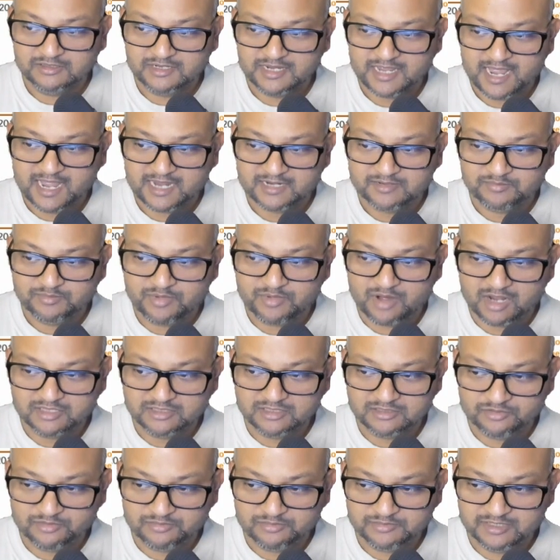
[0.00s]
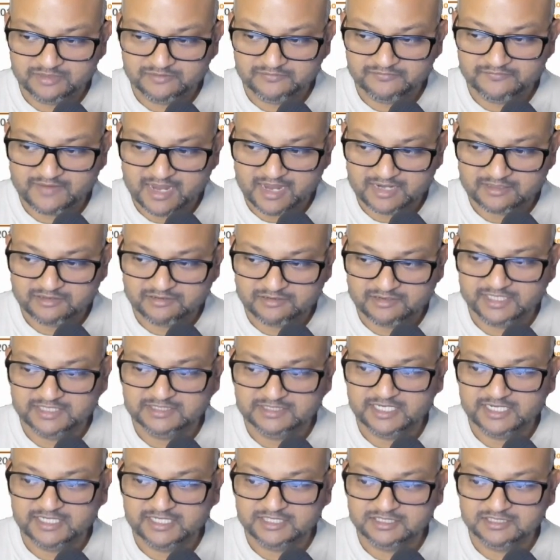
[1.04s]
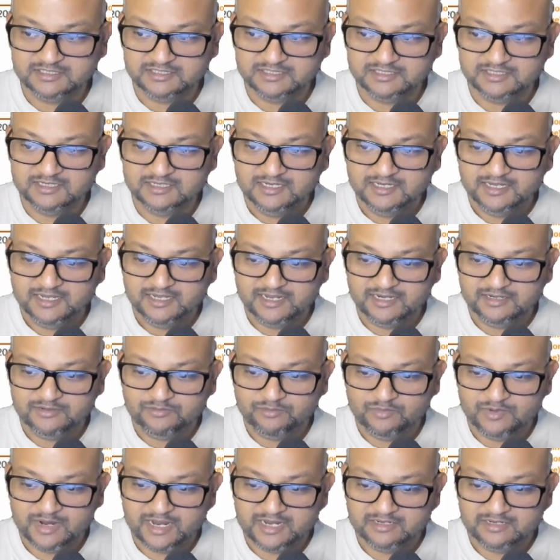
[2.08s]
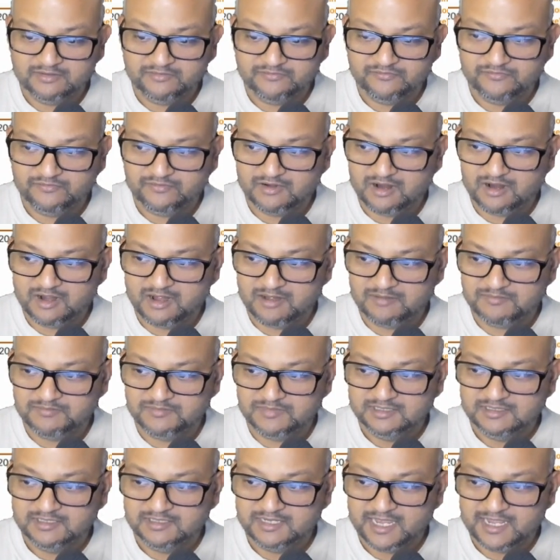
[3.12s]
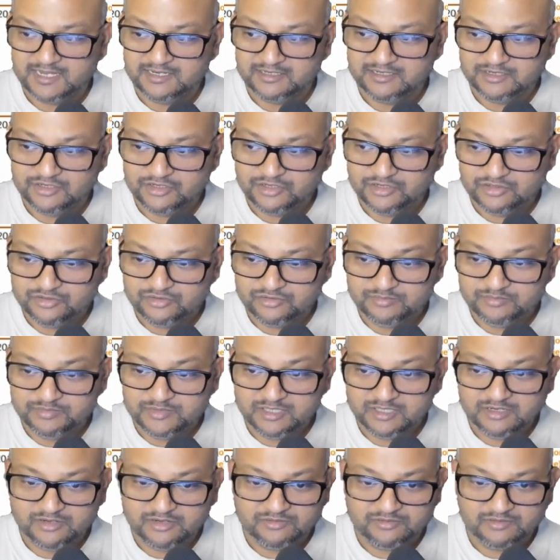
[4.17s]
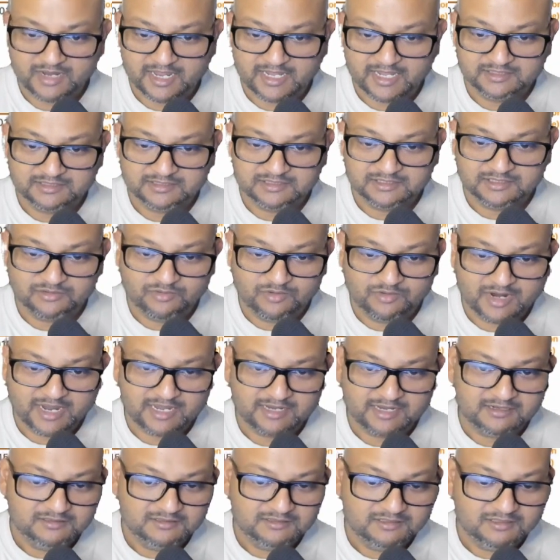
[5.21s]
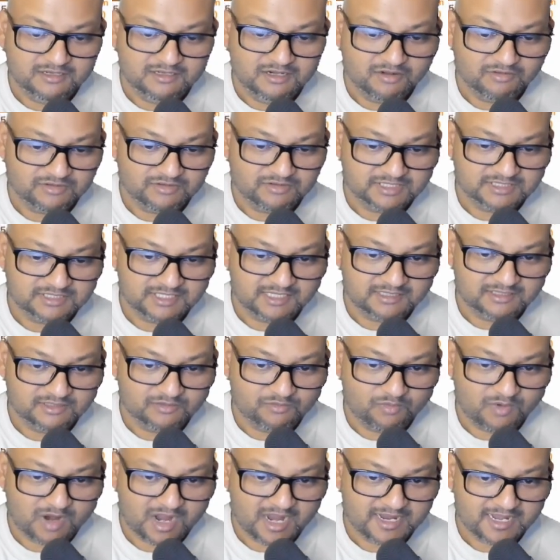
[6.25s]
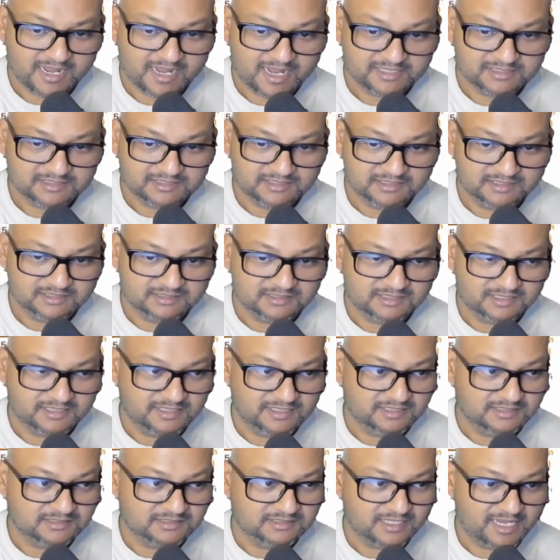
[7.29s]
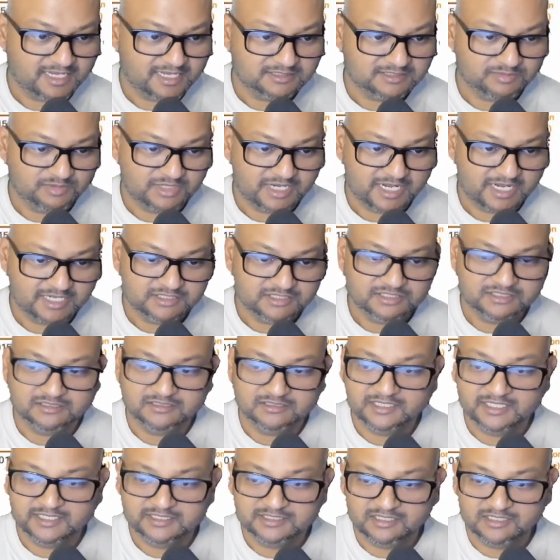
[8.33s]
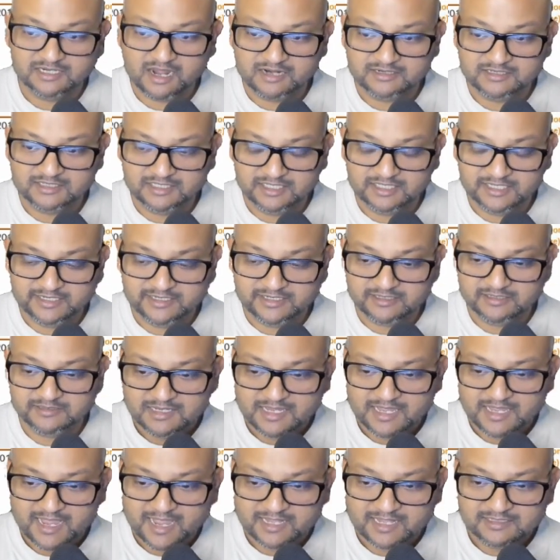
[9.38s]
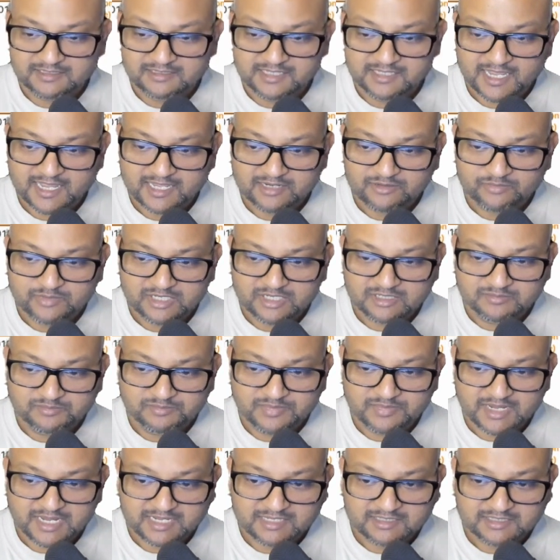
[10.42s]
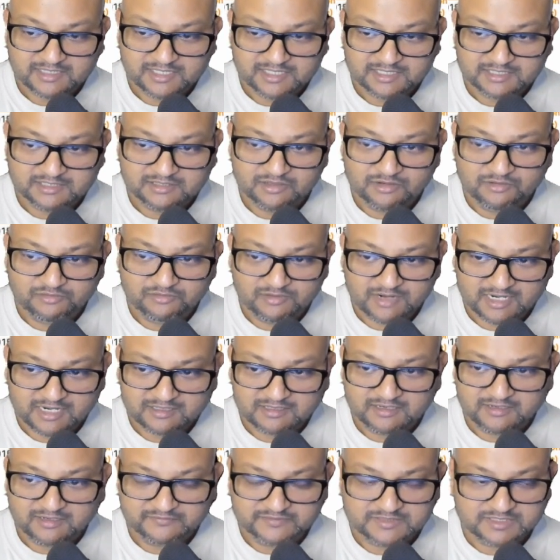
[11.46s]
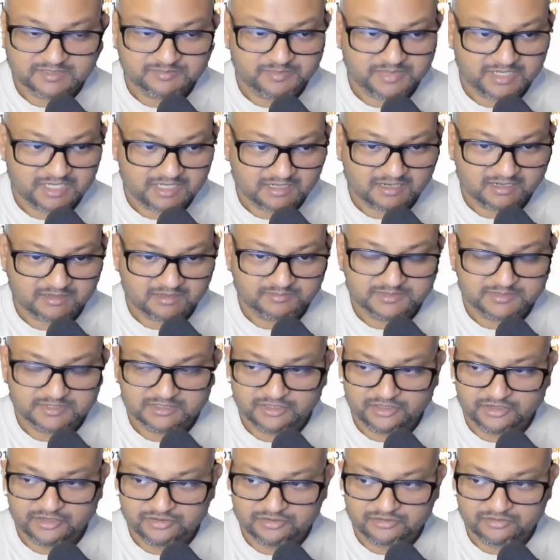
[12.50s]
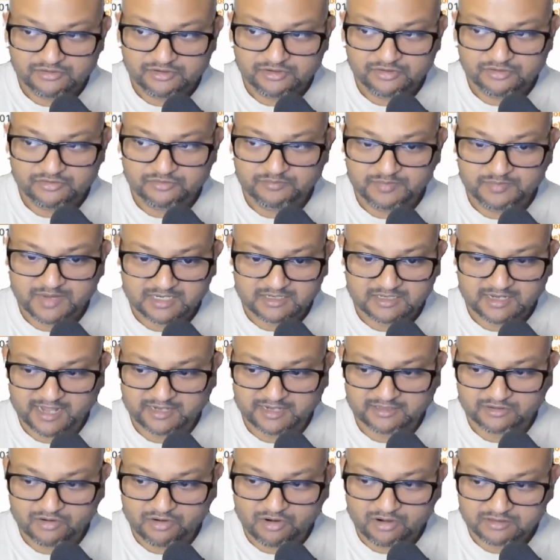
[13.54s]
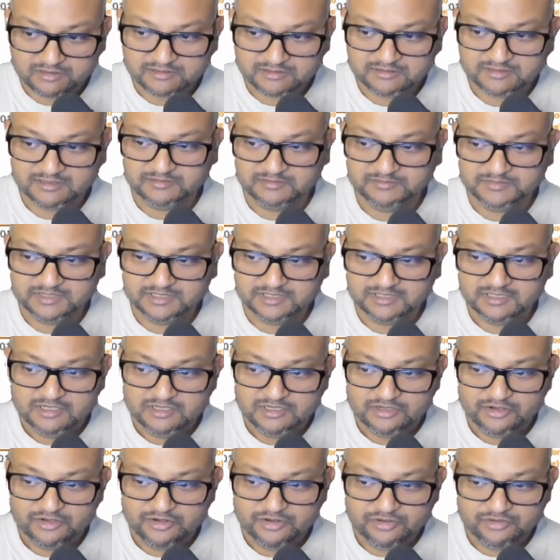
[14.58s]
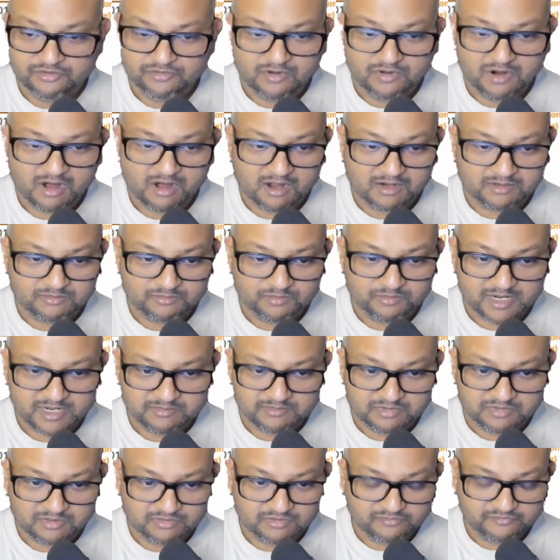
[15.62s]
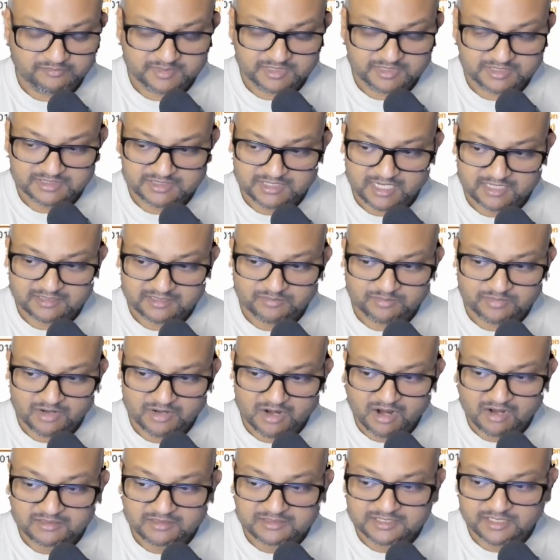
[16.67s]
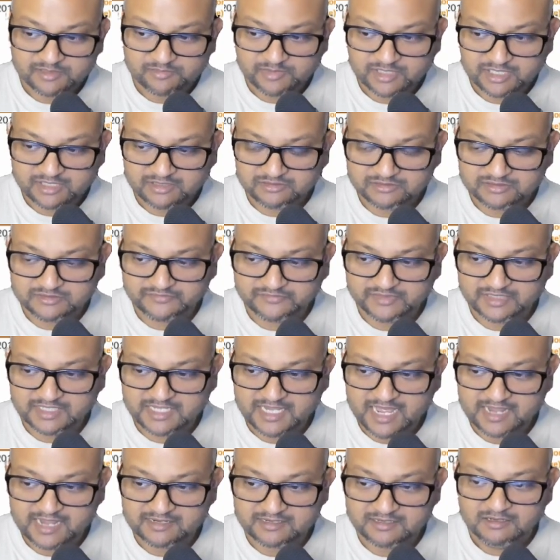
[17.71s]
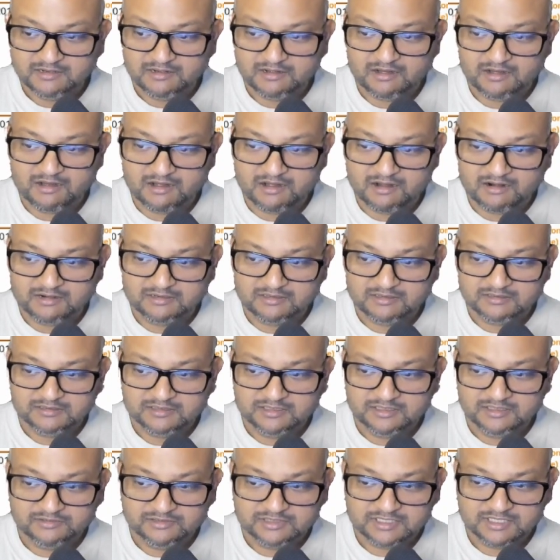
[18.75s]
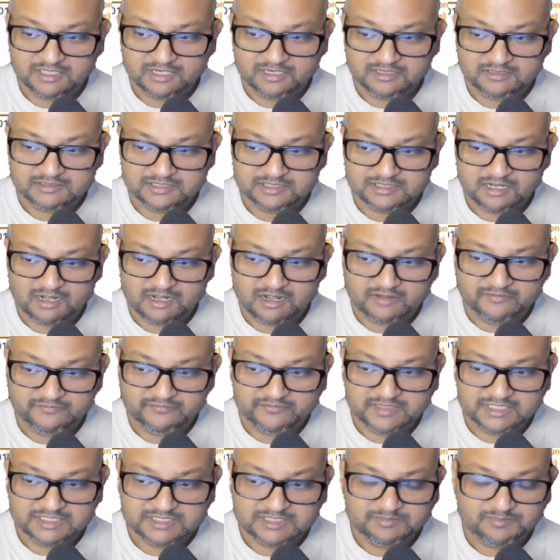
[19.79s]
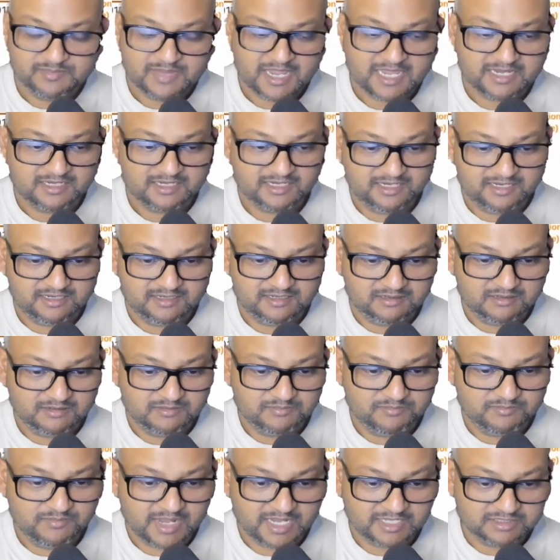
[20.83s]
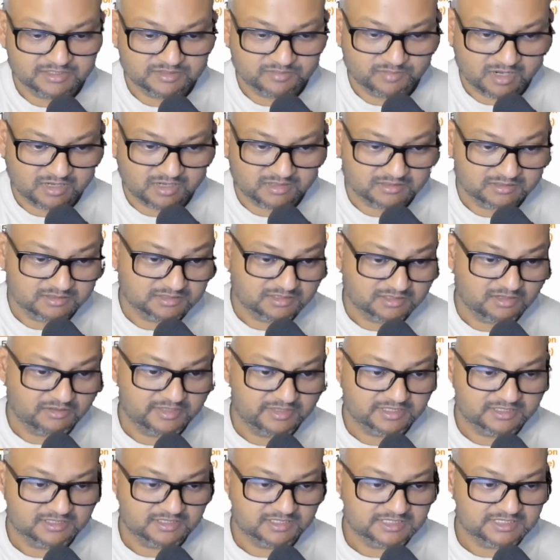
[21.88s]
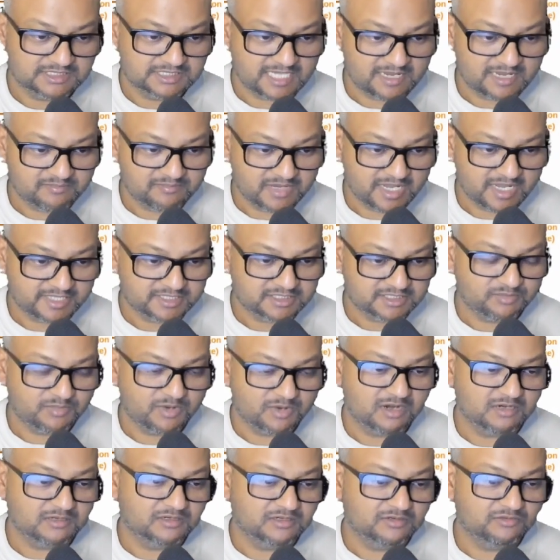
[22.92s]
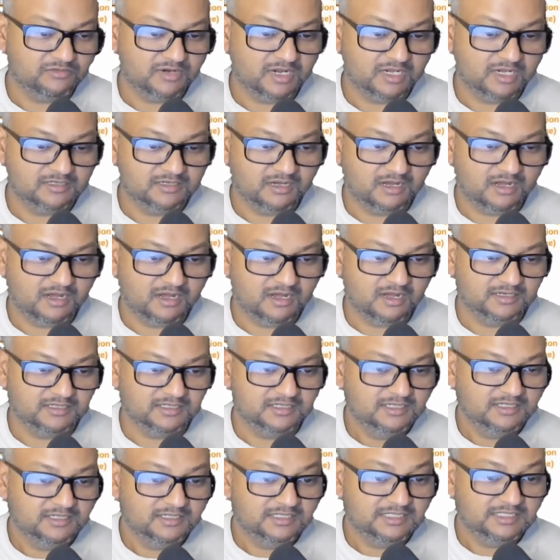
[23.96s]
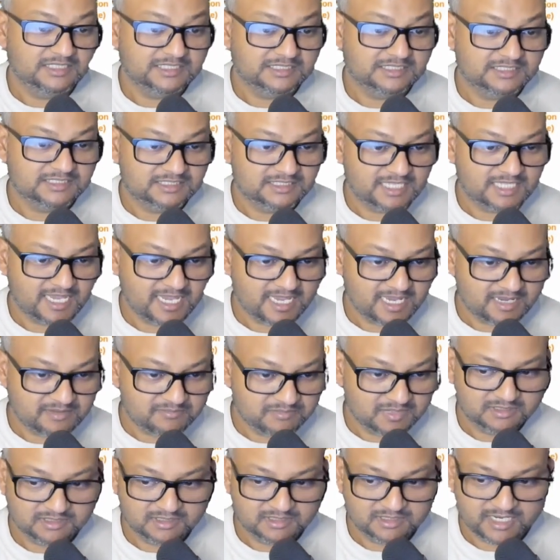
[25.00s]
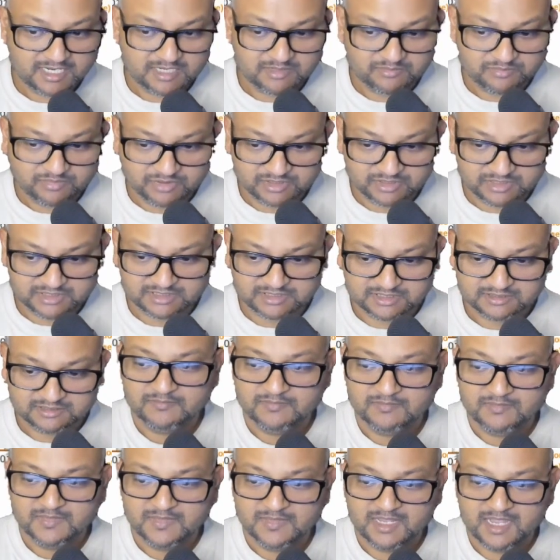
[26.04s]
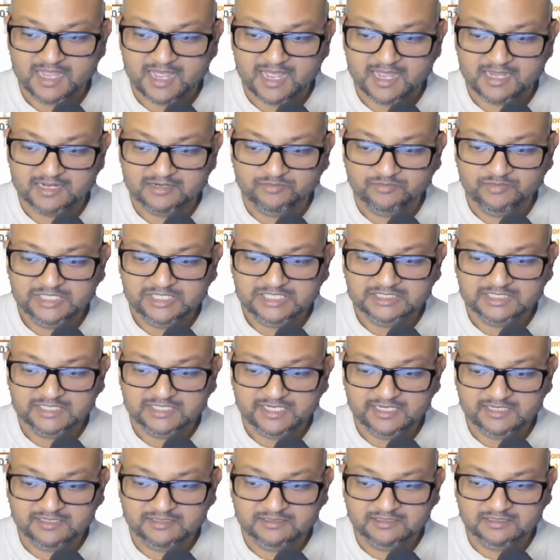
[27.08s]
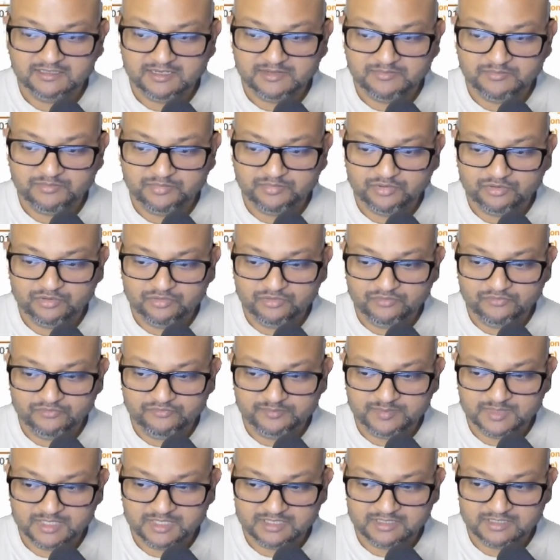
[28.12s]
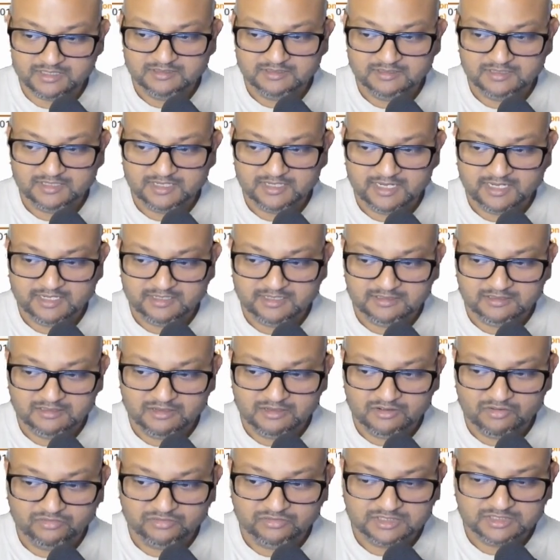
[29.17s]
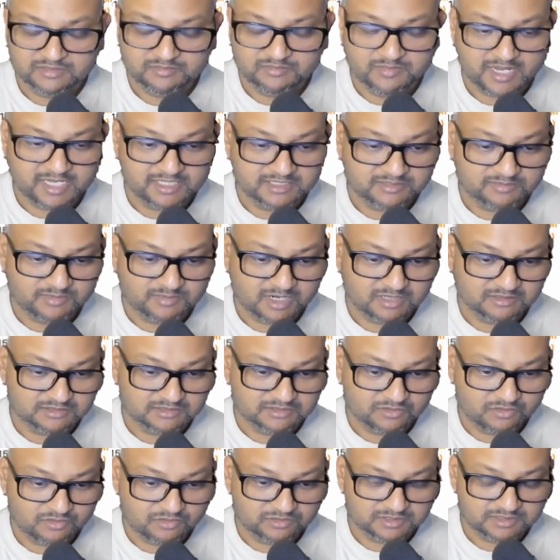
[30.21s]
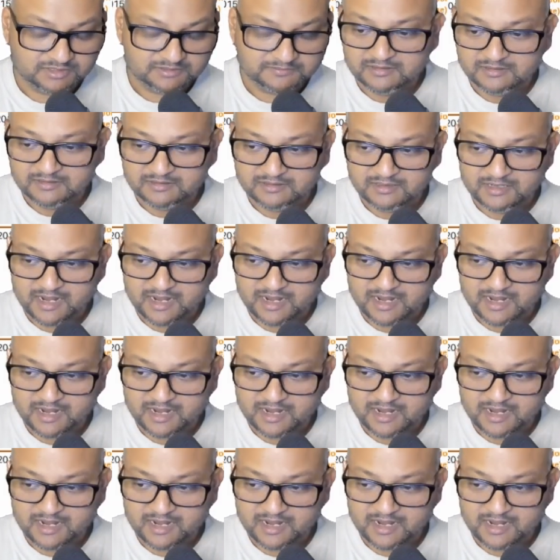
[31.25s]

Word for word: at polynomial factorization, it went from n cubed to n squared. Notice that the y-axis is exponential, it's not linear. And then we compare these relative speedups due to better algorithms to hardware improvements. And the proxy we use for that are the results of the SPECint benchmark. So it's the same benchmark run on the same inputs and we see the improvement in those benchmark scores.